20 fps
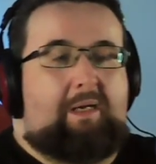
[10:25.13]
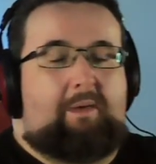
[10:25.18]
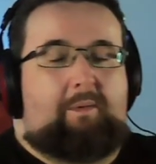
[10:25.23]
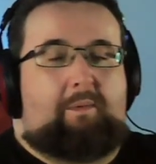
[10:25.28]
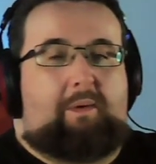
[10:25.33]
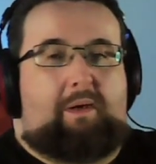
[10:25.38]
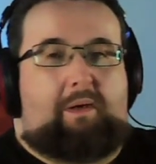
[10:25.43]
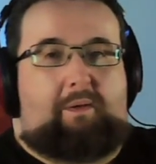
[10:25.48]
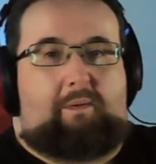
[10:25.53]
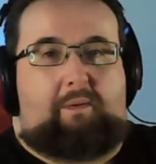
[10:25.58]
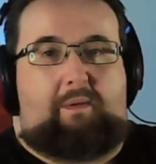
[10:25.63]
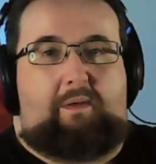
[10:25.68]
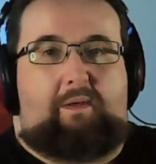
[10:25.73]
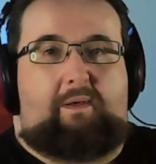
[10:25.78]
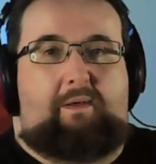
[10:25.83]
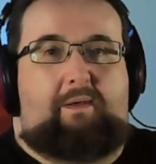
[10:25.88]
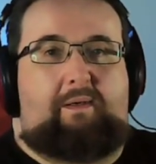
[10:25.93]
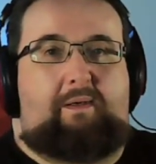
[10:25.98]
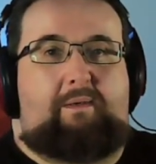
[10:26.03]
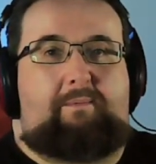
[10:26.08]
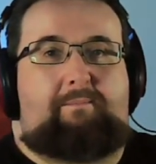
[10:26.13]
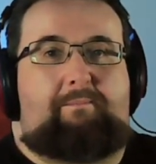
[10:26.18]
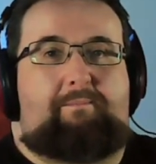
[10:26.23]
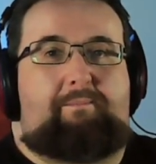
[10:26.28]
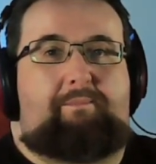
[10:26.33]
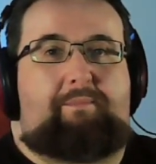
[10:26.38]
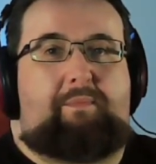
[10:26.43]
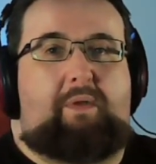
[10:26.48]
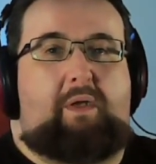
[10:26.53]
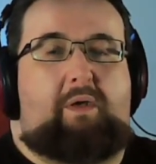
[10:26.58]
Wow.
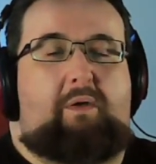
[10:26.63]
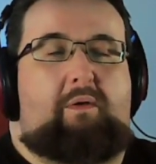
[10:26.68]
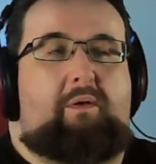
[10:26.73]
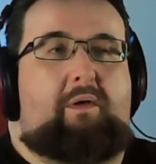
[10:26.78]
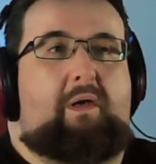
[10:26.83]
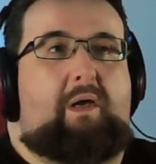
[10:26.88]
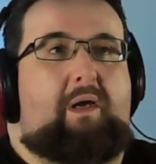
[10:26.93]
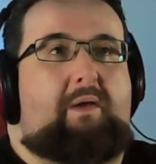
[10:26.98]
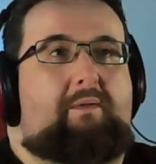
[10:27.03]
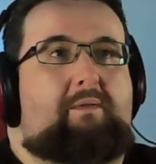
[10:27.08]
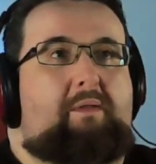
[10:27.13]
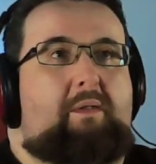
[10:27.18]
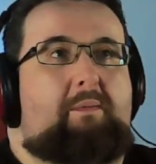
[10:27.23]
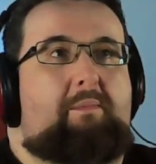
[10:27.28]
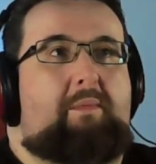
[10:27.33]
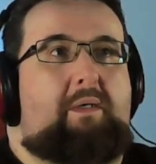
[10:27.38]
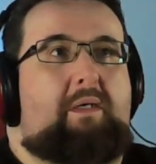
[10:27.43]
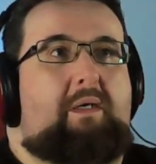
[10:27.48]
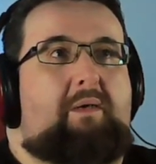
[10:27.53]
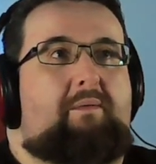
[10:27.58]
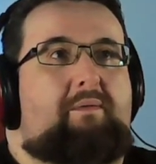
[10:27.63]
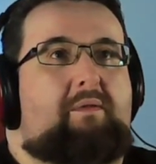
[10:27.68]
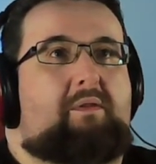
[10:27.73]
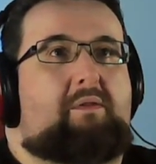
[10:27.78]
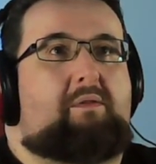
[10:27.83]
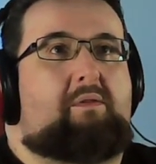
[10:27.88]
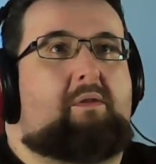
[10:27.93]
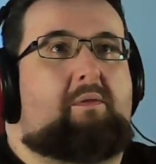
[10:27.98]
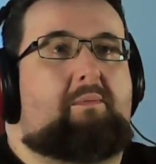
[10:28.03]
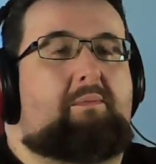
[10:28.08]
No, I have to admit, I've
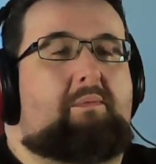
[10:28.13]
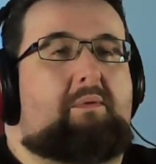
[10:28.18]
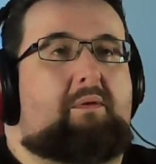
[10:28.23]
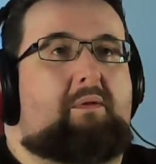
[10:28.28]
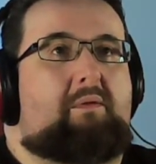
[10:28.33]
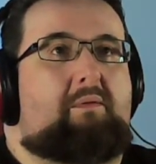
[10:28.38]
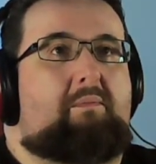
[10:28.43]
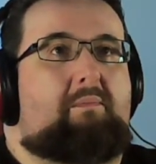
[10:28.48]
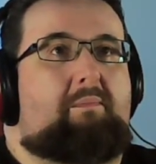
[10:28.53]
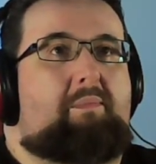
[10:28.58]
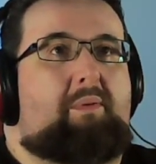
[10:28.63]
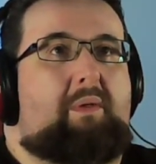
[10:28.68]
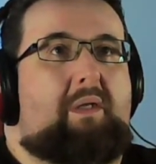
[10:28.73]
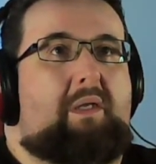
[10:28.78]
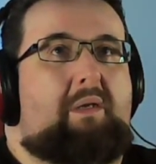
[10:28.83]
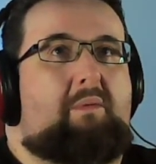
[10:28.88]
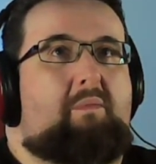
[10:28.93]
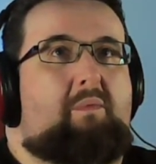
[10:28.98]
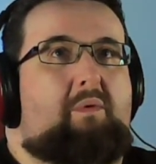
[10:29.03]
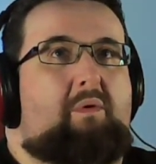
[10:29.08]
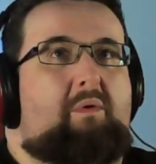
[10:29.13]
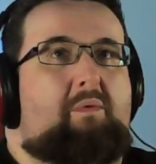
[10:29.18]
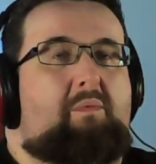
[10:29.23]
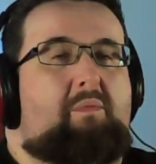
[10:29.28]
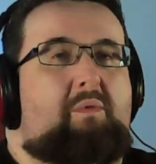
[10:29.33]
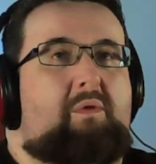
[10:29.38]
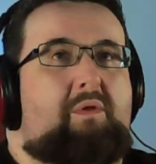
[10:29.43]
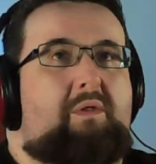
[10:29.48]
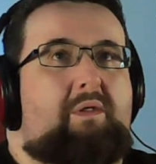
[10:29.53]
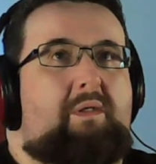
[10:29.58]
stopped playing
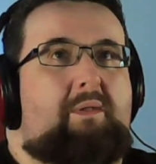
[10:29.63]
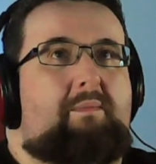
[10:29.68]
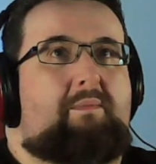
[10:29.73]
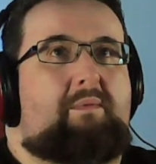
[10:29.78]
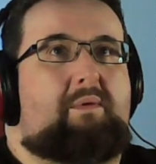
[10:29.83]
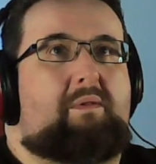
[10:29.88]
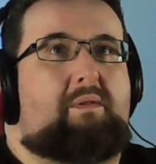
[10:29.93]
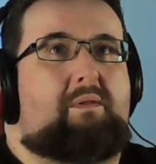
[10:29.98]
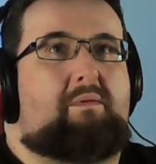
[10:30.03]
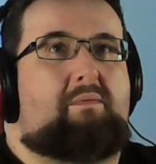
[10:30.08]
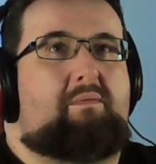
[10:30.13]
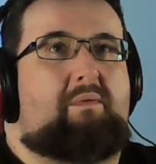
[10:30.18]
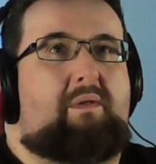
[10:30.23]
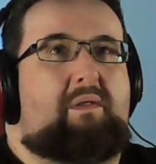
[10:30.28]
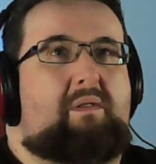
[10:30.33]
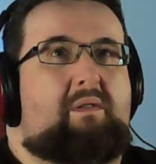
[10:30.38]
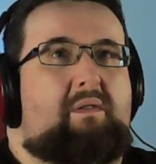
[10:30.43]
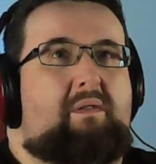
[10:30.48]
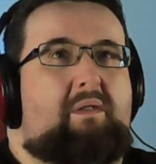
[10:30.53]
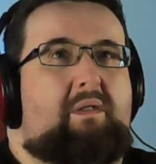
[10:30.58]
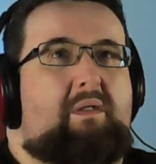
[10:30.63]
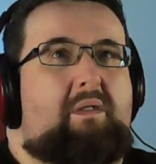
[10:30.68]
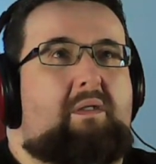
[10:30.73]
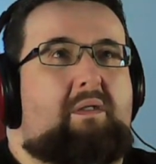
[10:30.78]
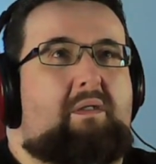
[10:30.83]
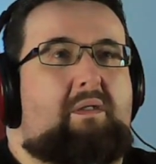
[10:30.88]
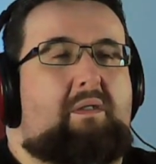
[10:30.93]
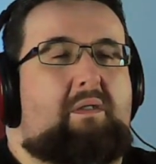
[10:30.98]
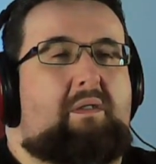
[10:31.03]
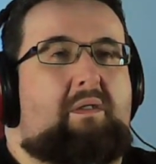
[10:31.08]
Warships recently.